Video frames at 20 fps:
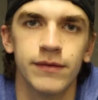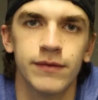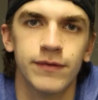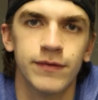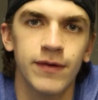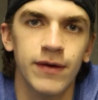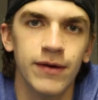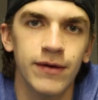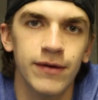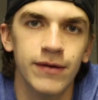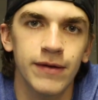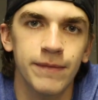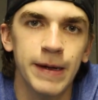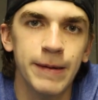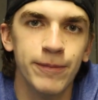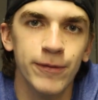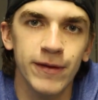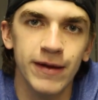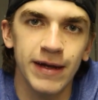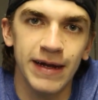So, the
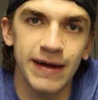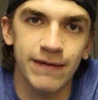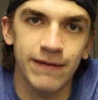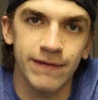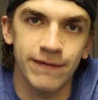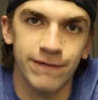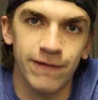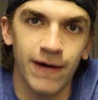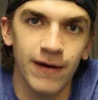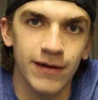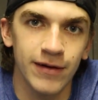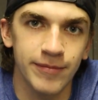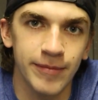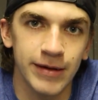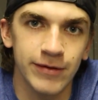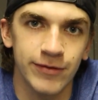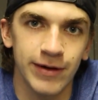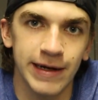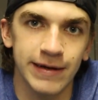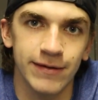people that have followed
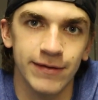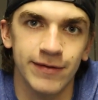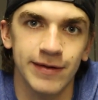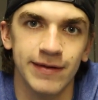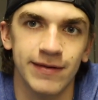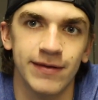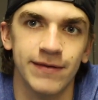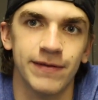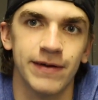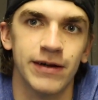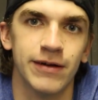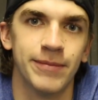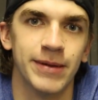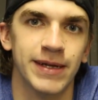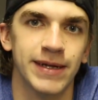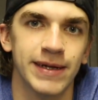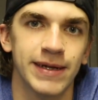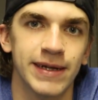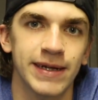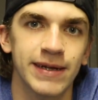my channel since the very
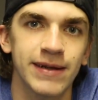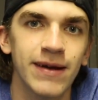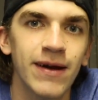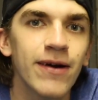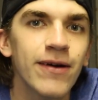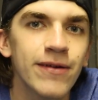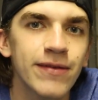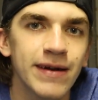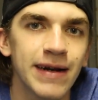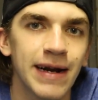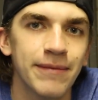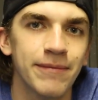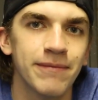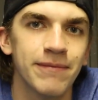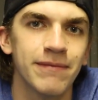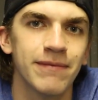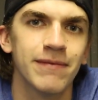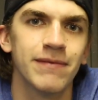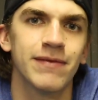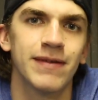beginning know that
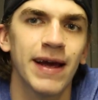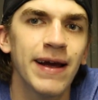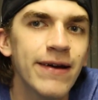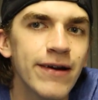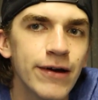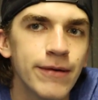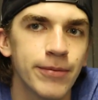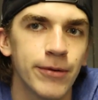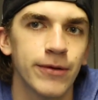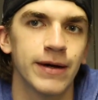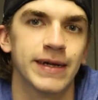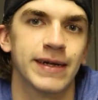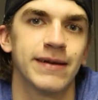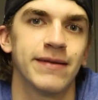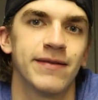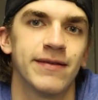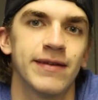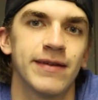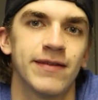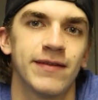I'm terrible at
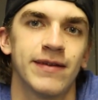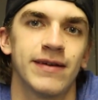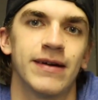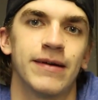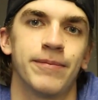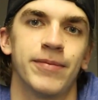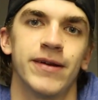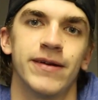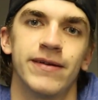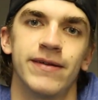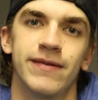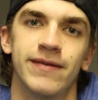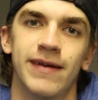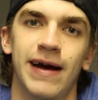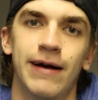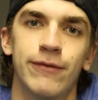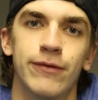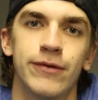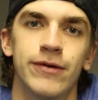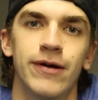consistent uploads.
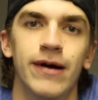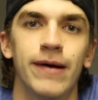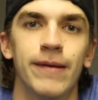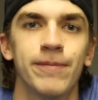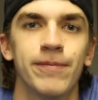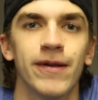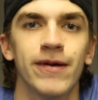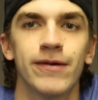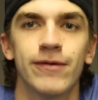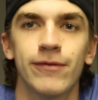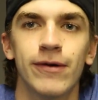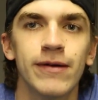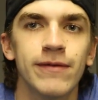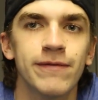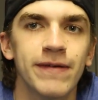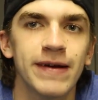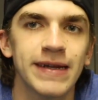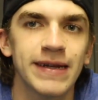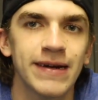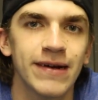I will upload one
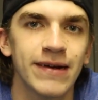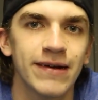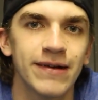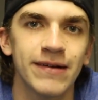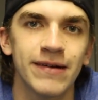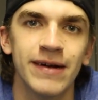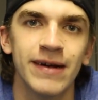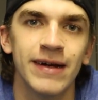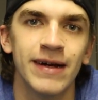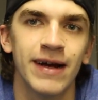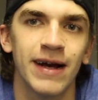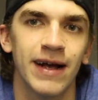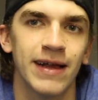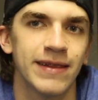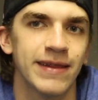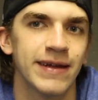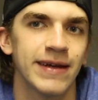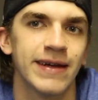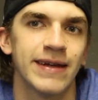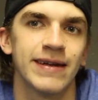video
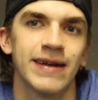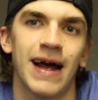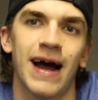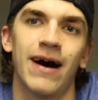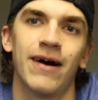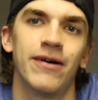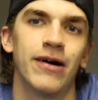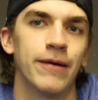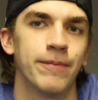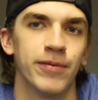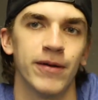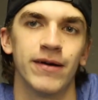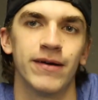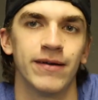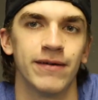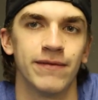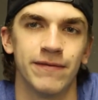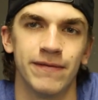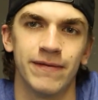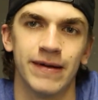and then I'll
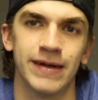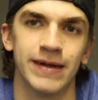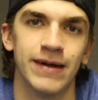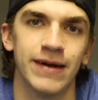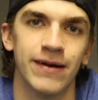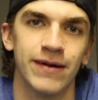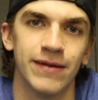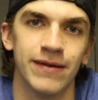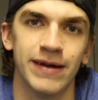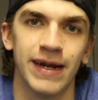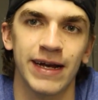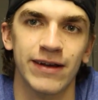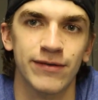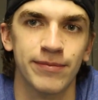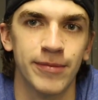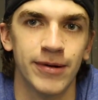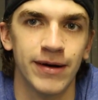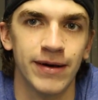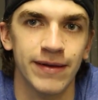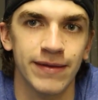upload a video the
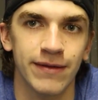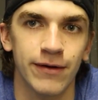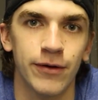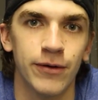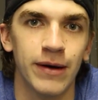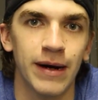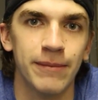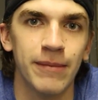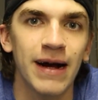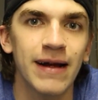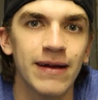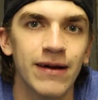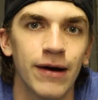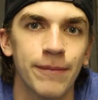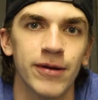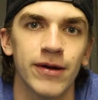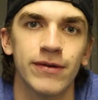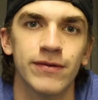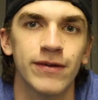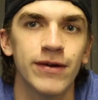next month, or I might
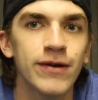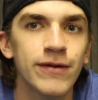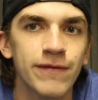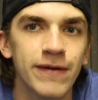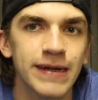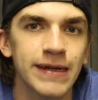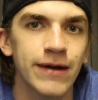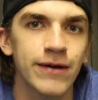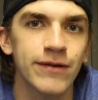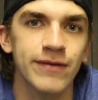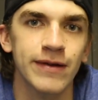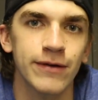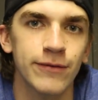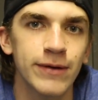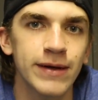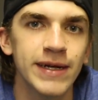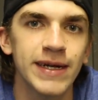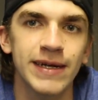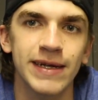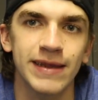upload two videos in a
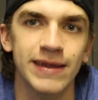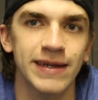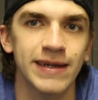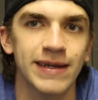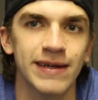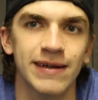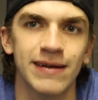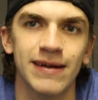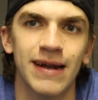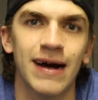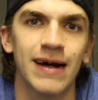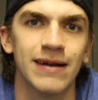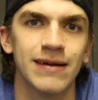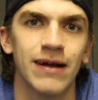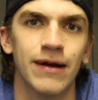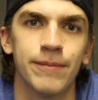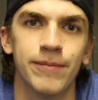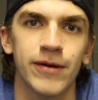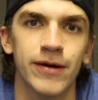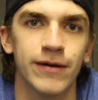week and then
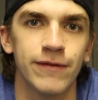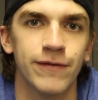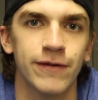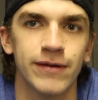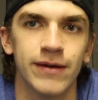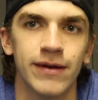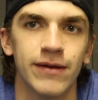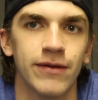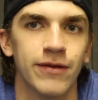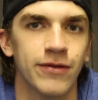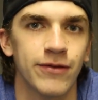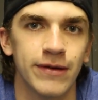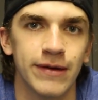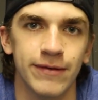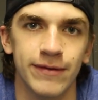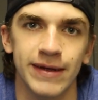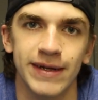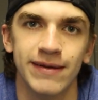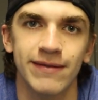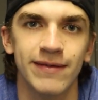not upload for another
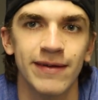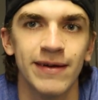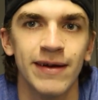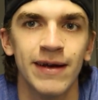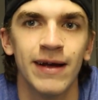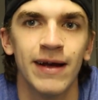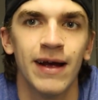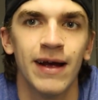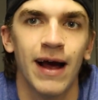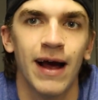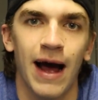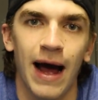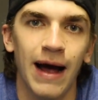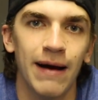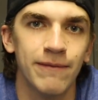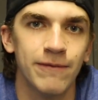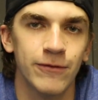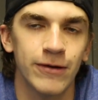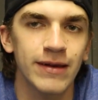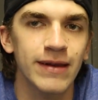three weeks.
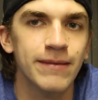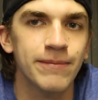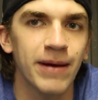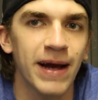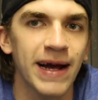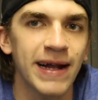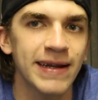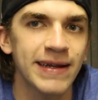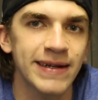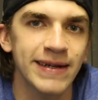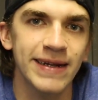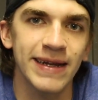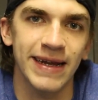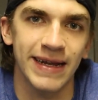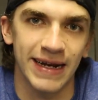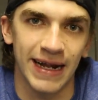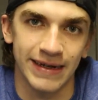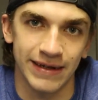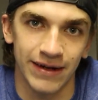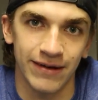I'm really bad at it,
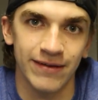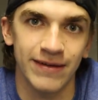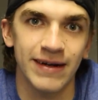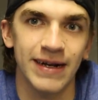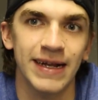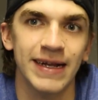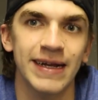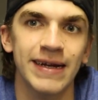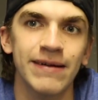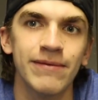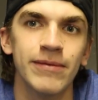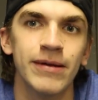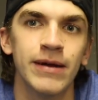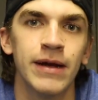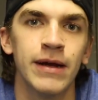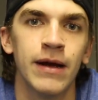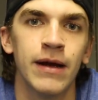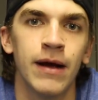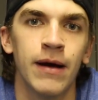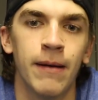and I know that I am,
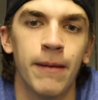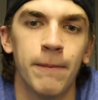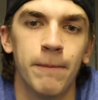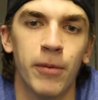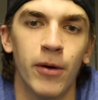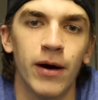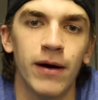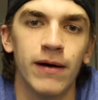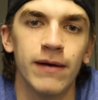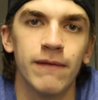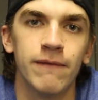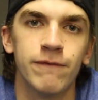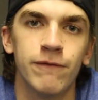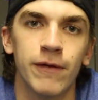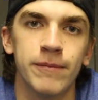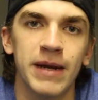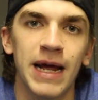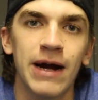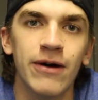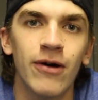but
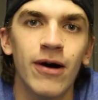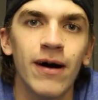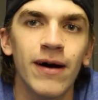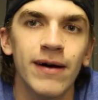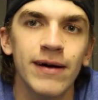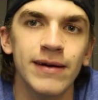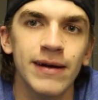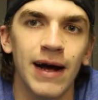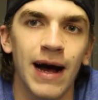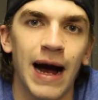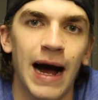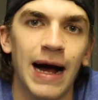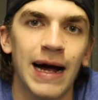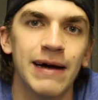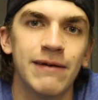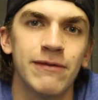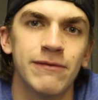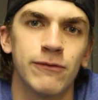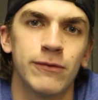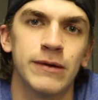from now on,
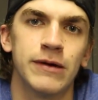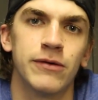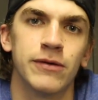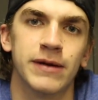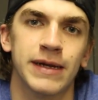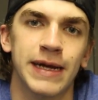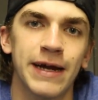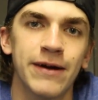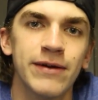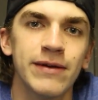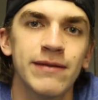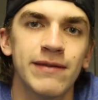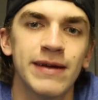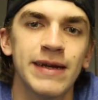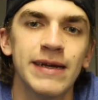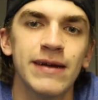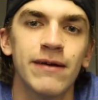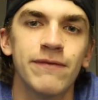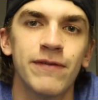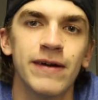I will
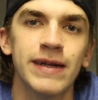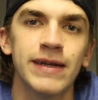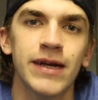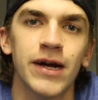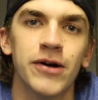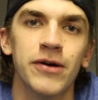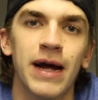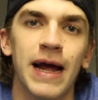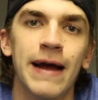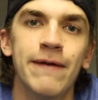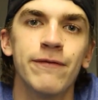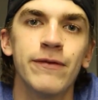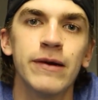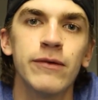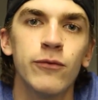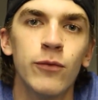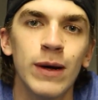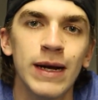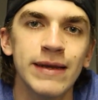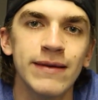guarantee a video
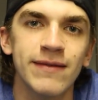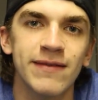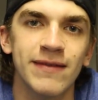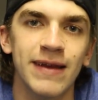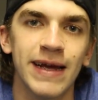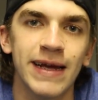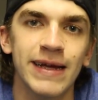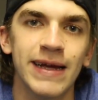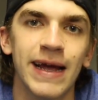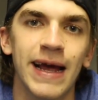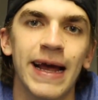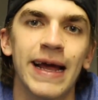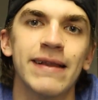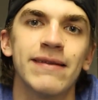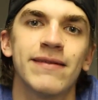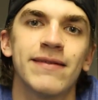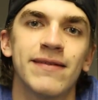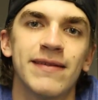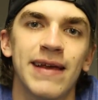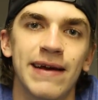every Wednesday
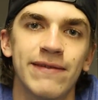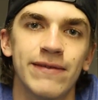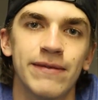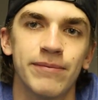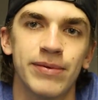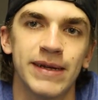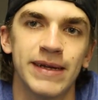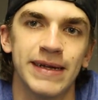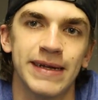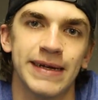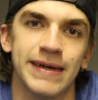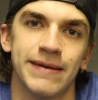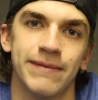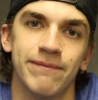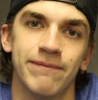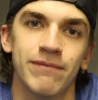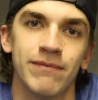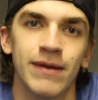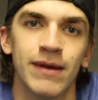at 7 p.m.